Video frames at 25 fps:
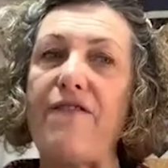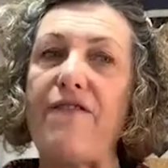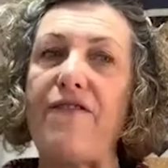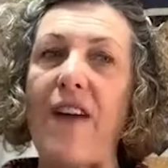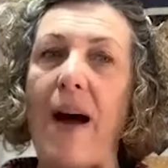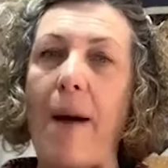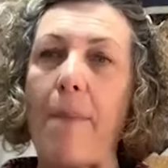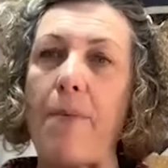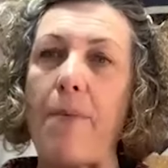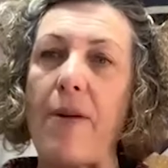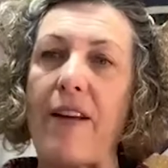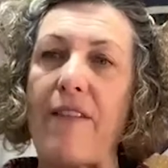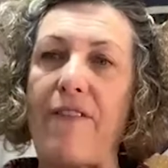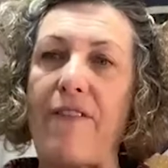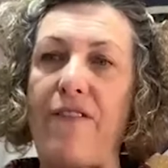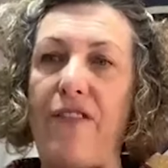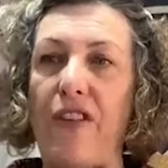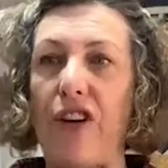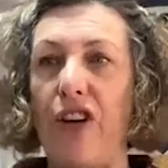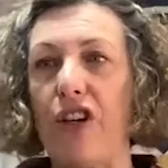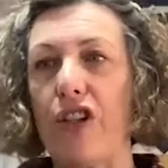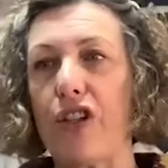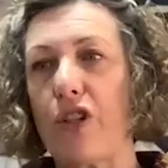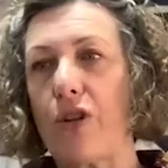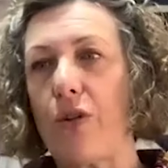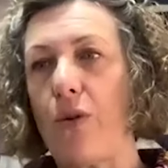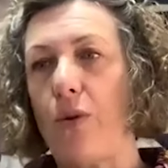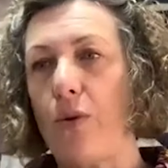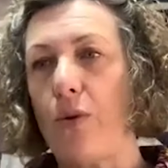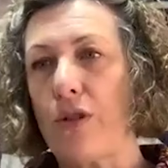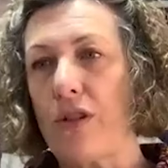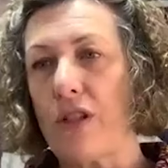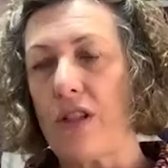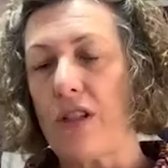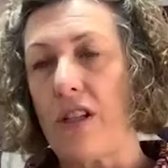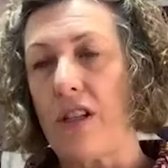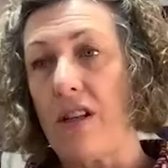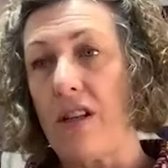fabric first
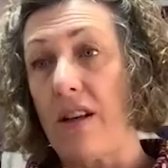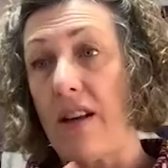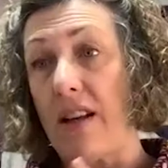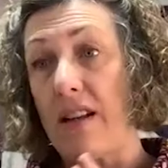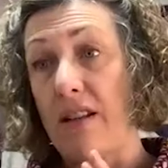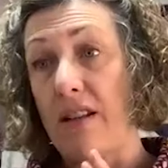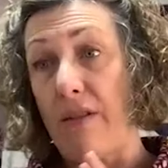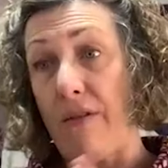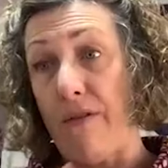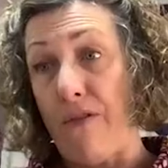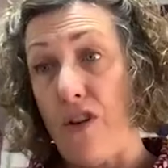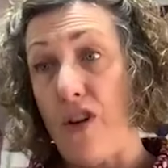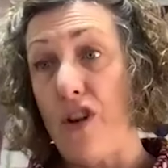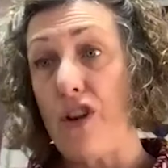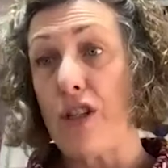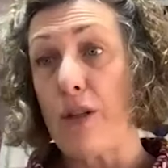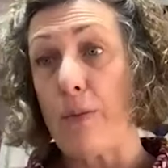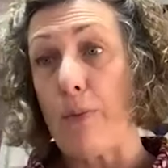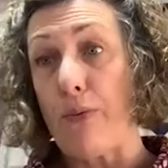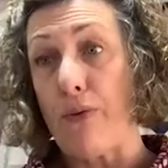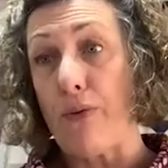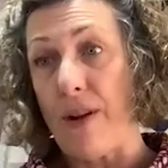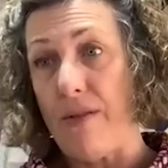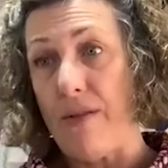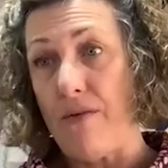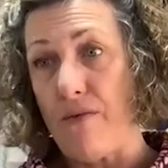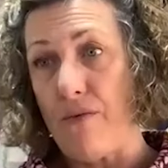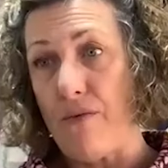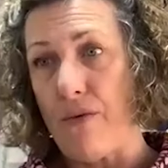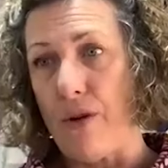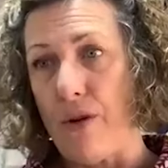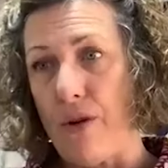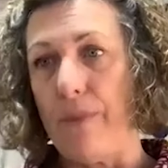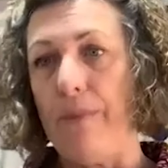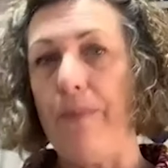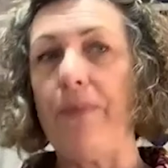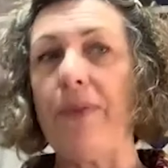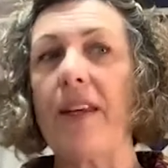goes to its first print
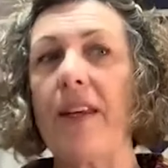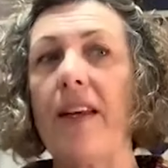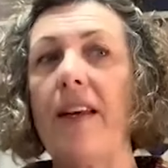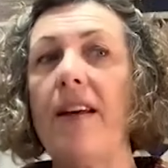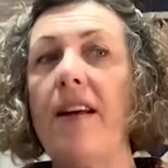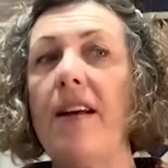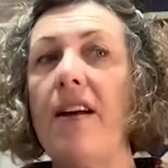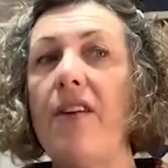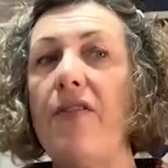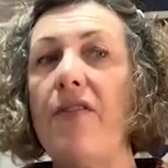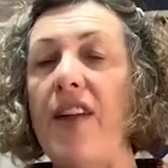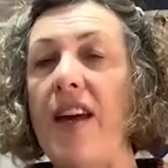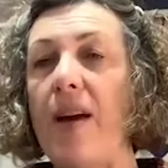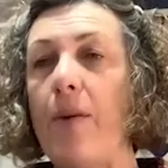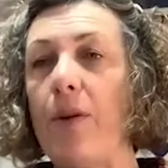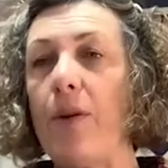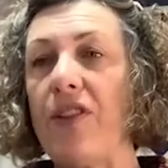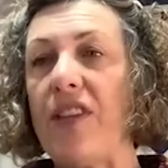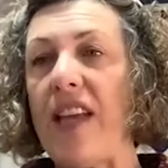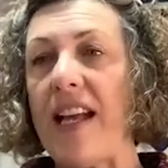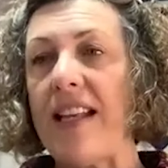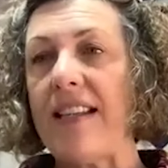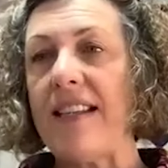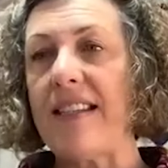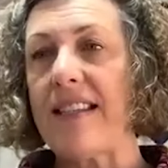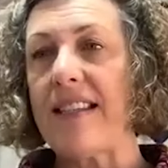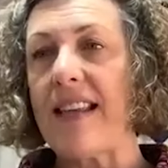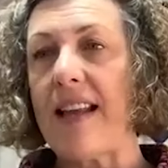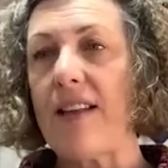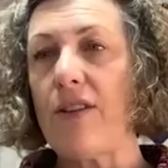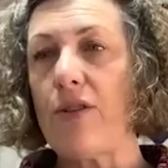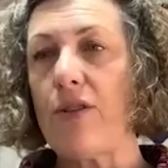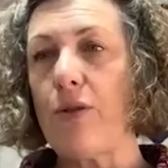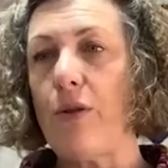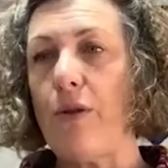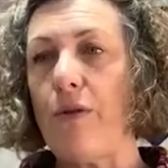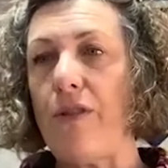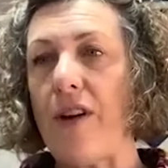run, they would then send
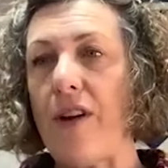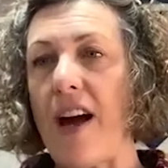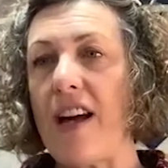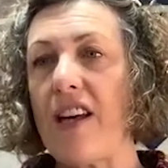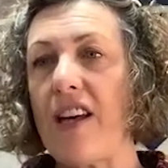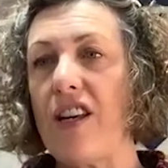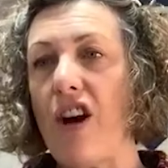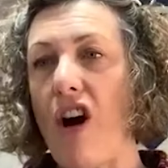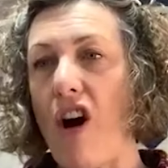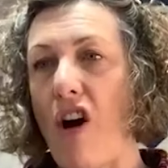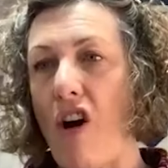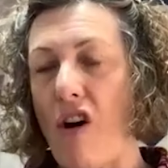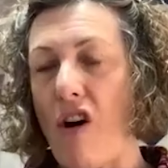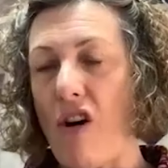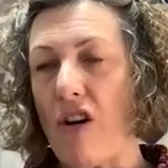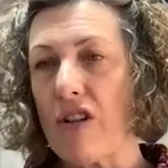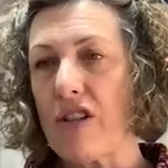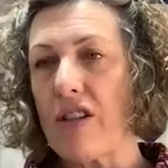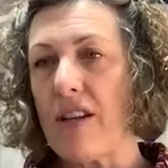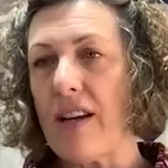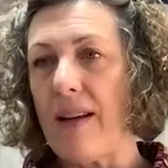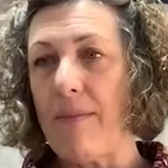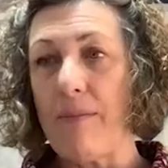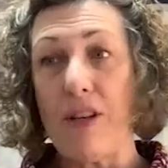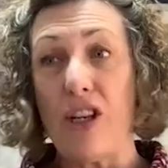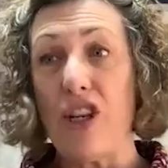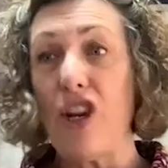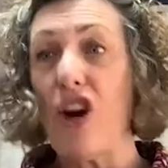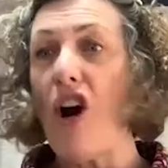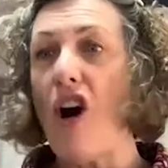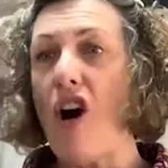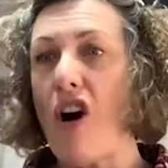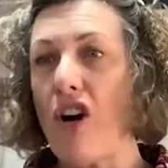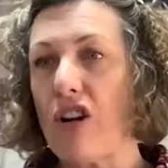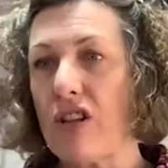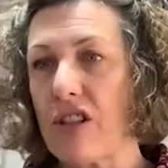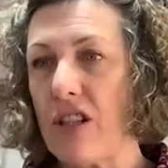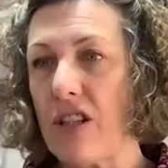over a yard, I mean
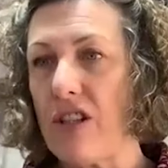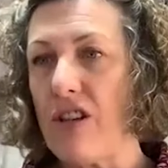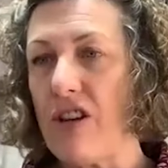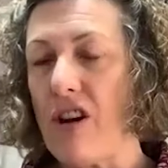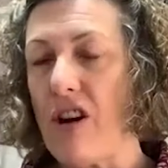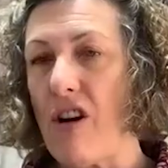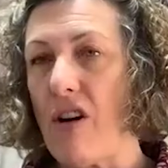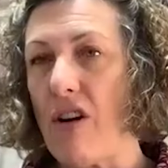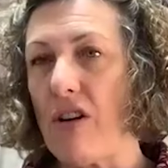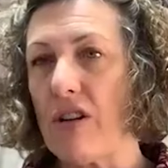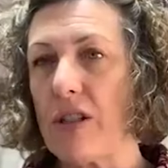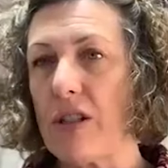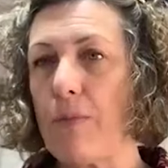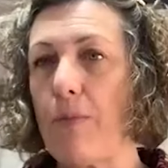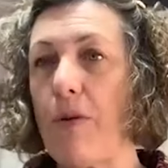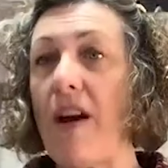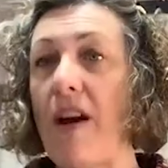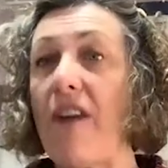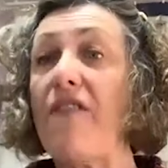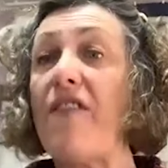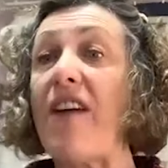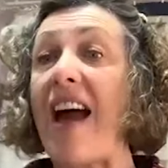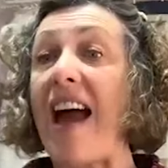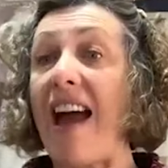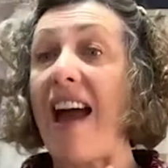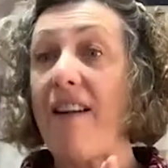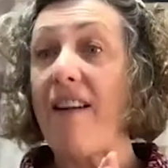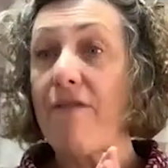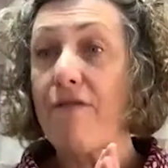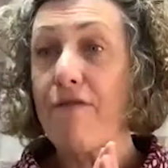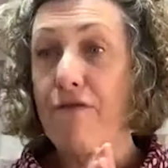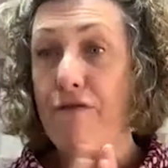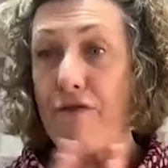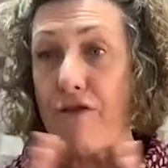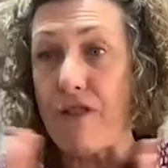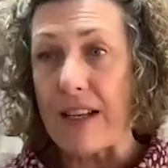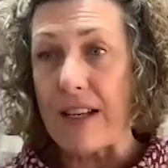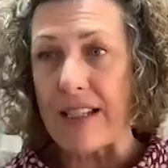yards and yards, but of
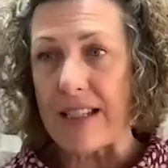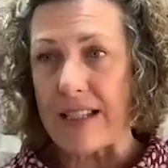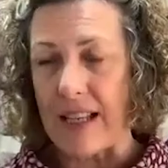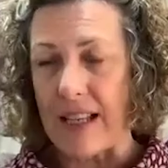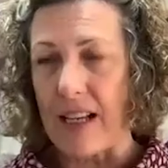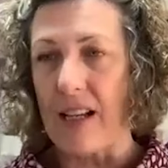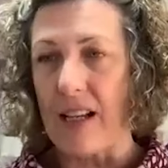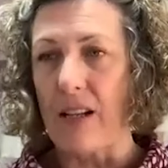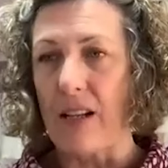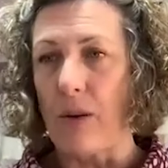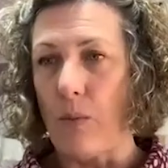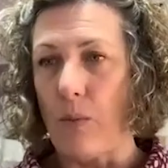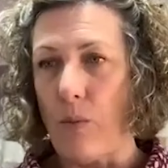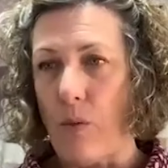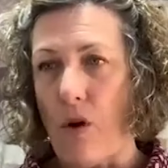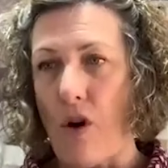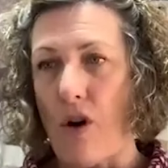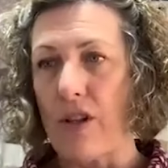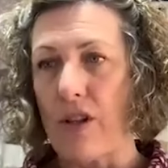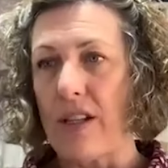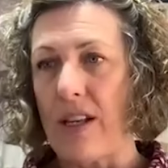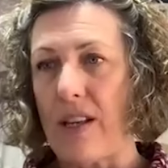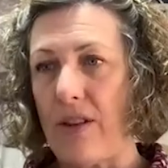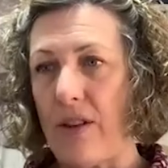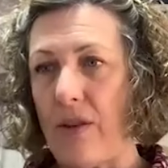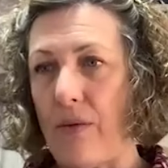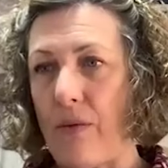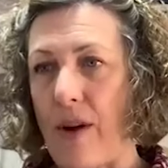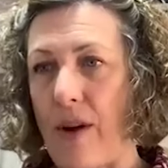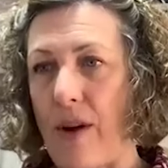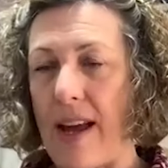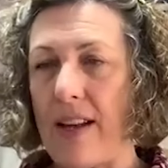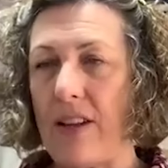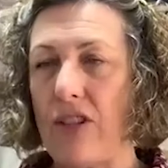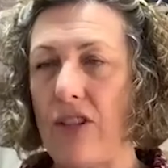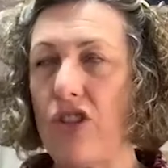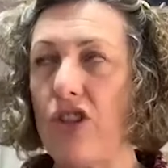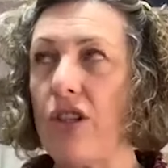every single one in the
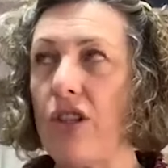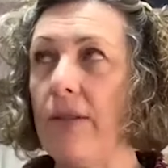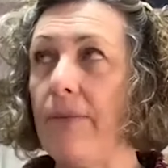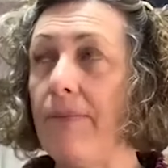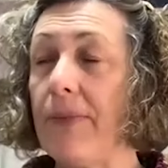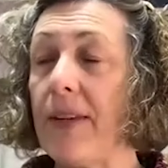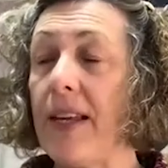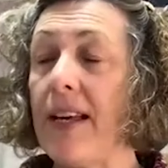range.